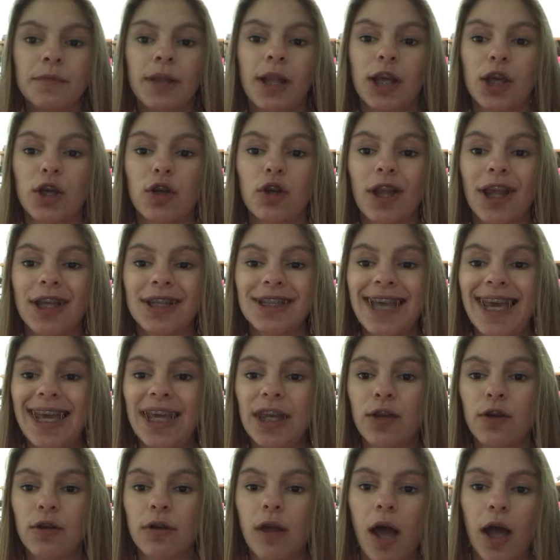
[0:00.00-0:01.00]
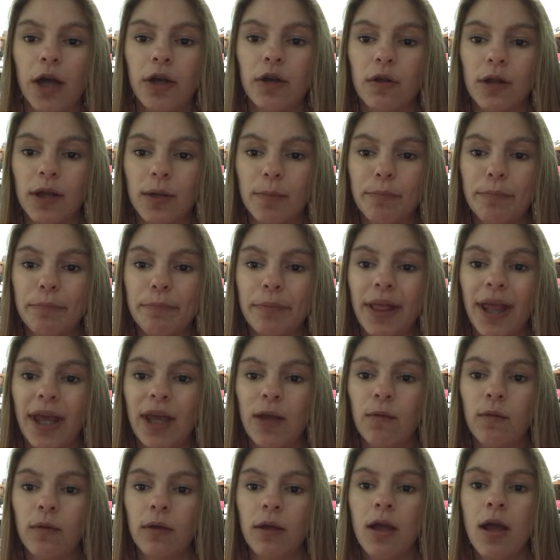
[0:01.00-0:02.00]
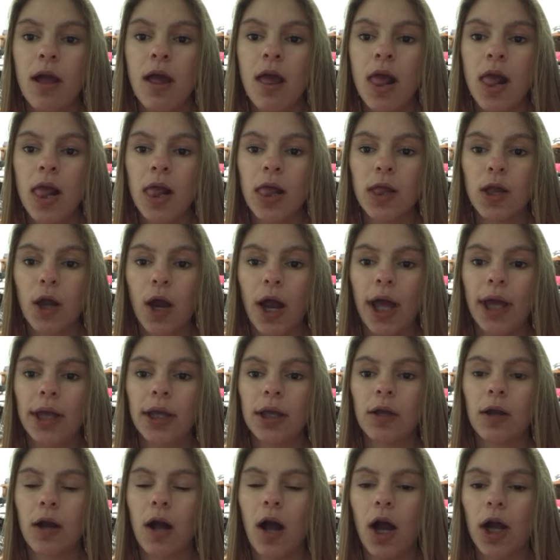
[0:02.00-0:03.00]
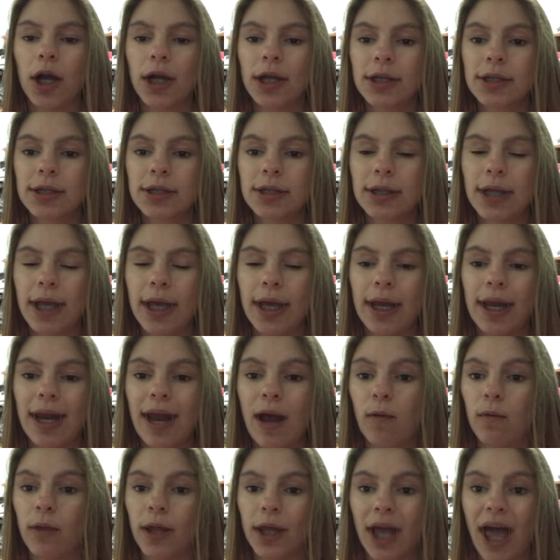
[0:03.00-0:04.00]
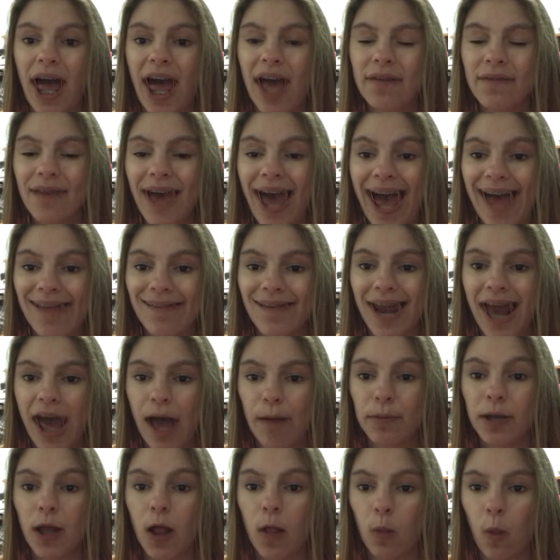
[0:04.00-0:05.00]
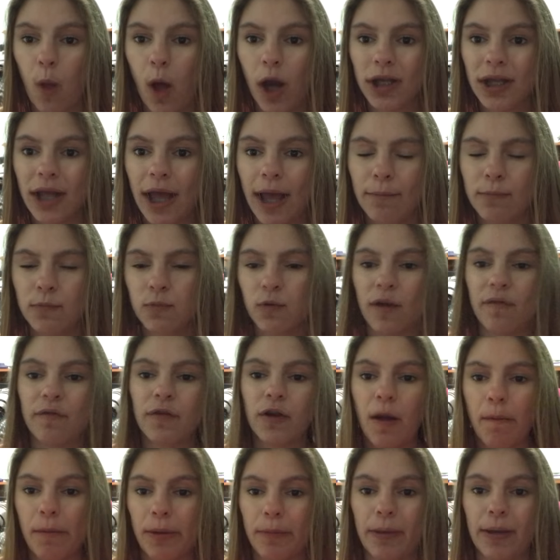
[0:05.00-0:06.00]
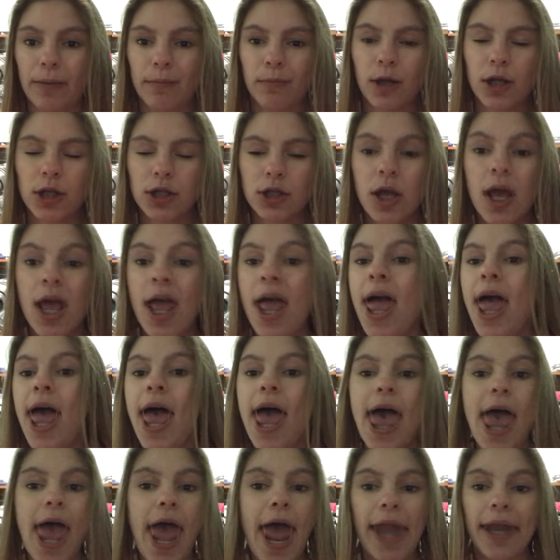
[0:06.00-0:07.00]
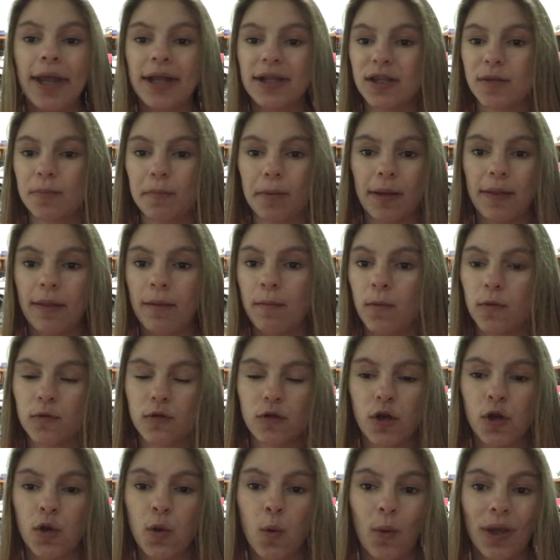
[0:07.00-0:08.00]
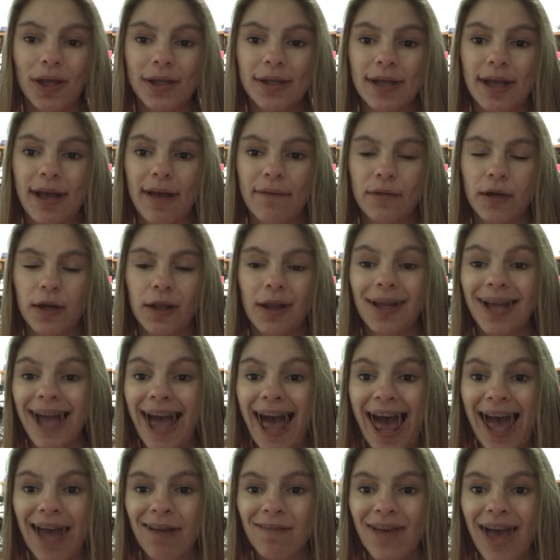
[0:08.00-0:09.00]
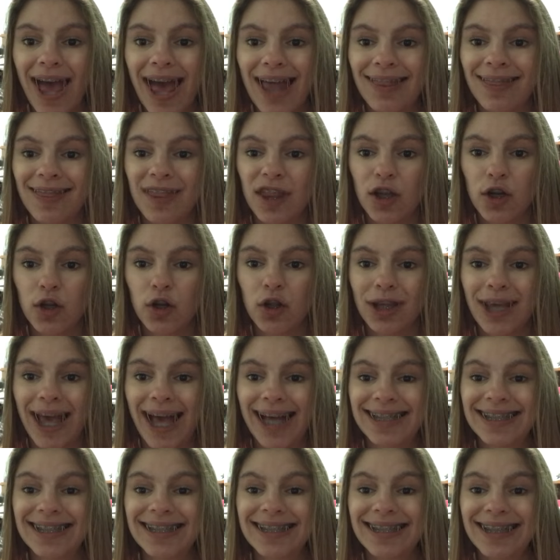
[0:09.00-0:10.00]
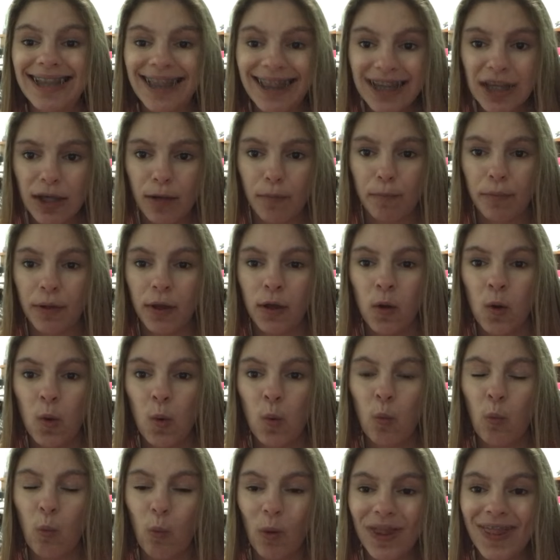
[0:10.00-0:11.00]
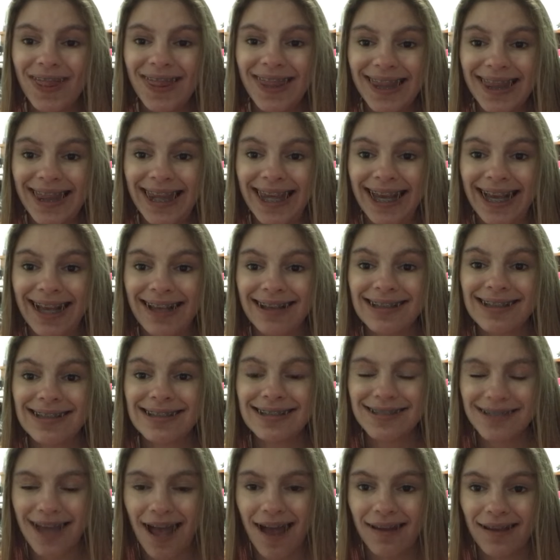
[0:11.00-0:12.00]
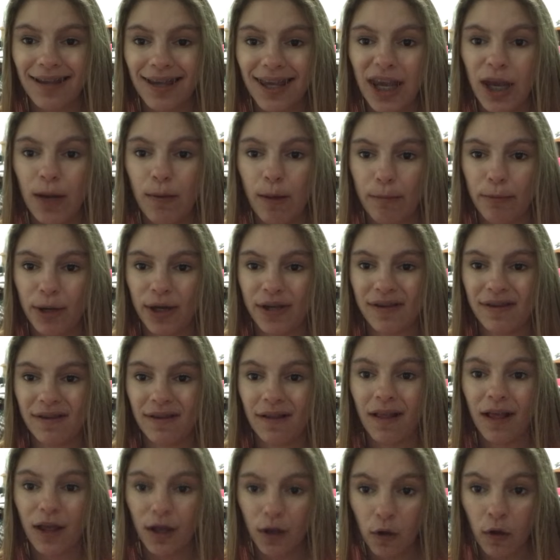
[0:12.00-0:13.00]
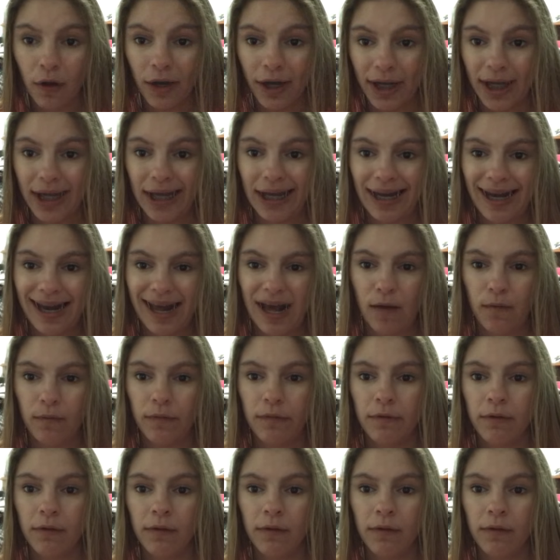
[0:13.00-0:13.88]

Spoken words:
Like, you're, like, taking your tongue and you're, like, playing. Trying your hardest to stand it out. Like, I've had that happen a lot of times where I forgot my pick brush and it's been the most annoying thing ever. And like, I've literally had to sleep with the thing stuck in my braces because I couldn't get it out.